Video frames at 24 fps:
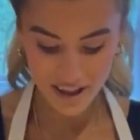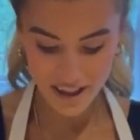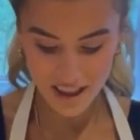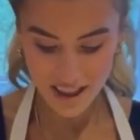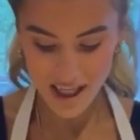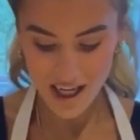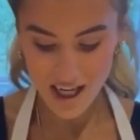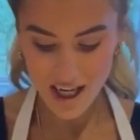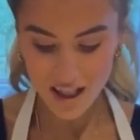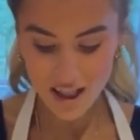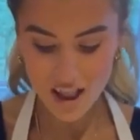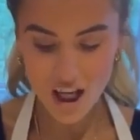
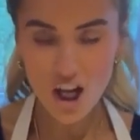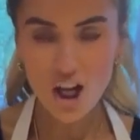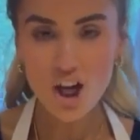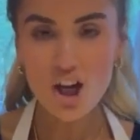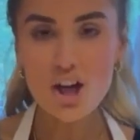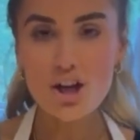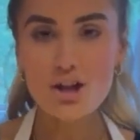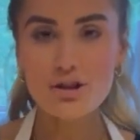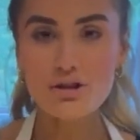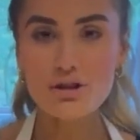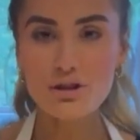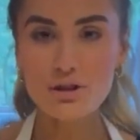need
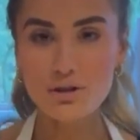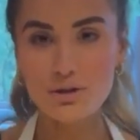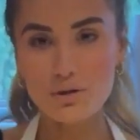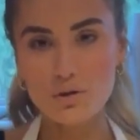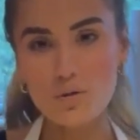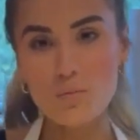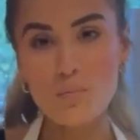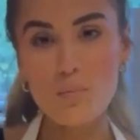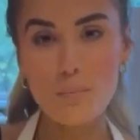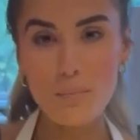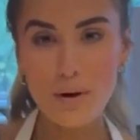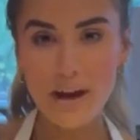
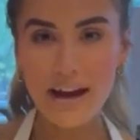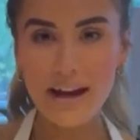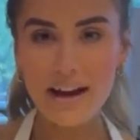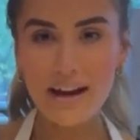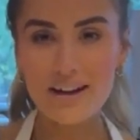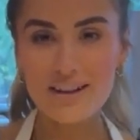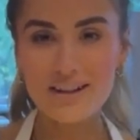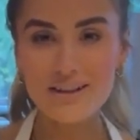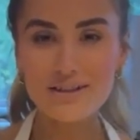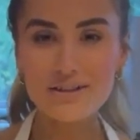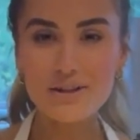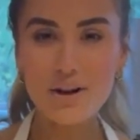2
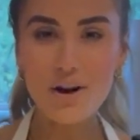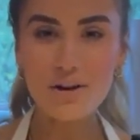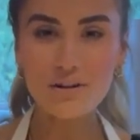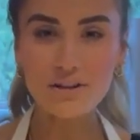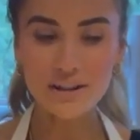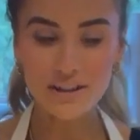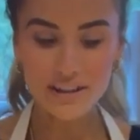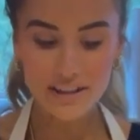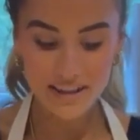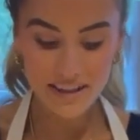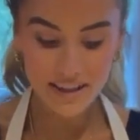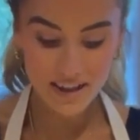pears
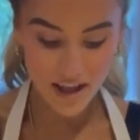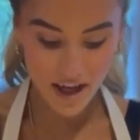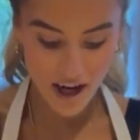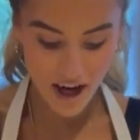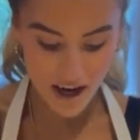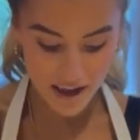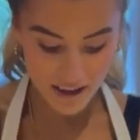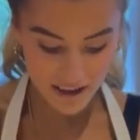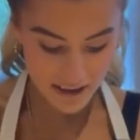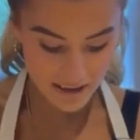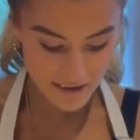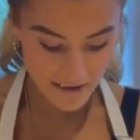already
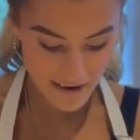cut in